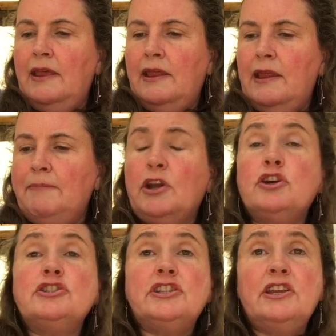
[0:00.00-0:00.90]
Now,
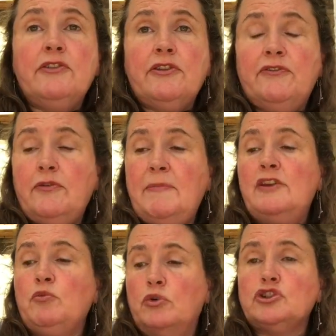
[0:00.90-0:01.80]
because the
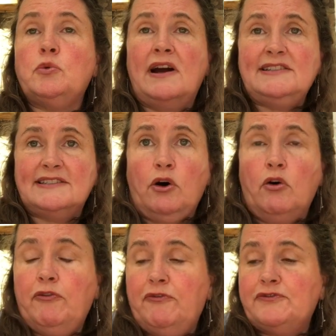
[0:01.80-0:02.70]
ferment was quite
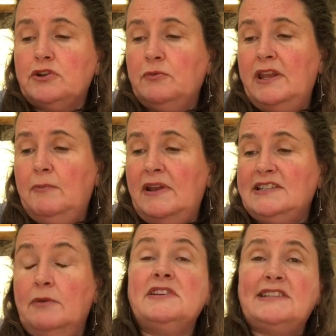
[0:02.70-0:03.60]
soft when it
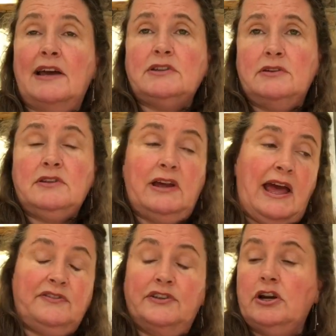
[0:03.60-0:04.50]
went in, the sourdough
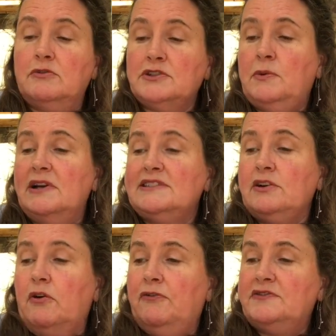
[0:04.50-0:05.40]
out of the jar was quite
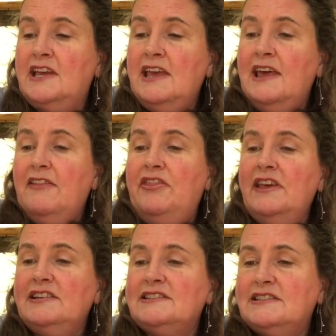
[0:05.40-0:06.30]
soft,
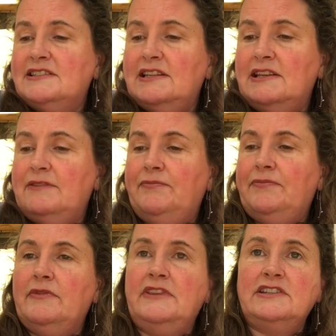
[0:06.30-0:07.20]
this
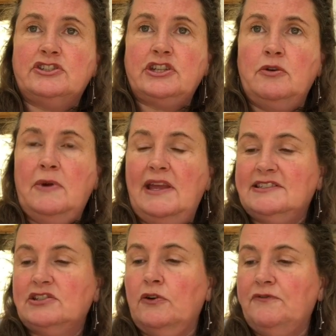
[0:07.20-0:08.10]
dough
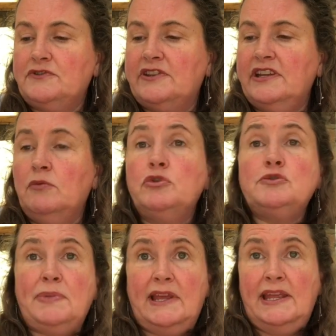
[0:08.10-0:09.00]
is softer than it
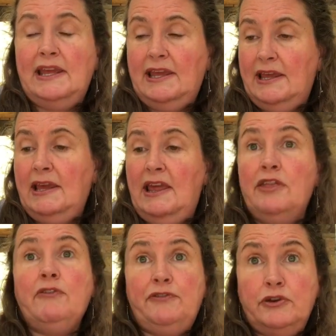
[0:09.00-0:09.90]
would be in
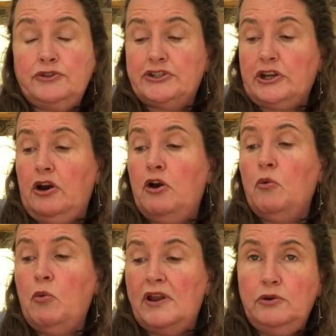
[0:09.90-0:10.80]
the future
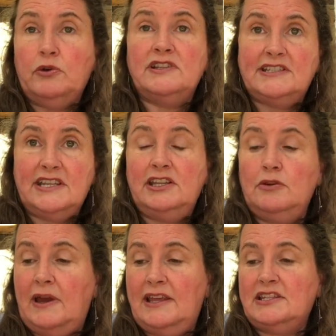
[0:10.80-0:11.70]
when you
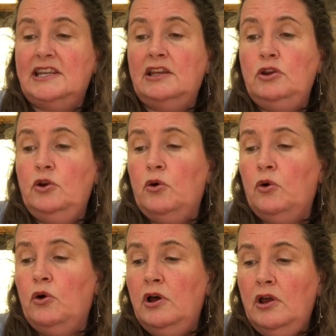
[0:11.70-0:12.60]
continue adding
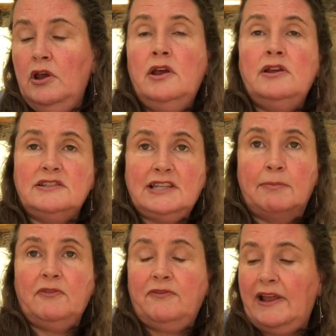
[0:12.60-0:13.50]
your
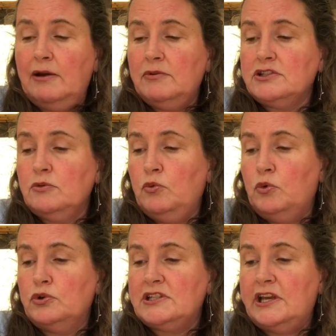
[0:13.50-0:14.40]
double flour to
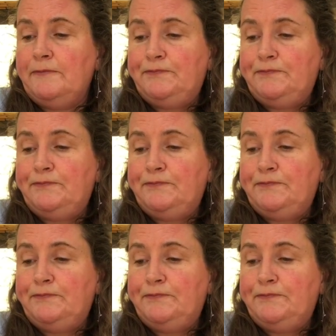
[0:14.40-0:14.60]
water.